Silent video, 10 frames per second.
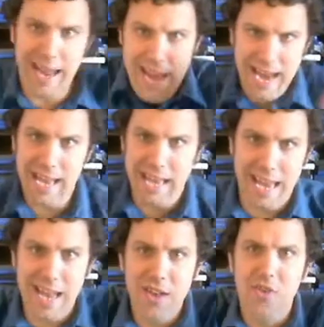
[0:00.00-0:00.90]
and
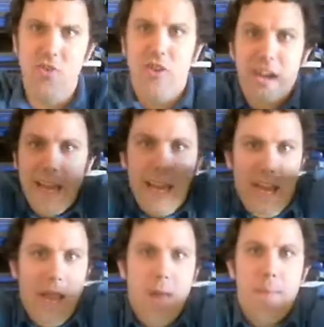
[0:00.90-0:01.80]
entering
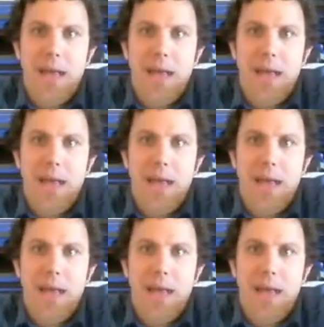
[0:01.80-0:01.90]
him.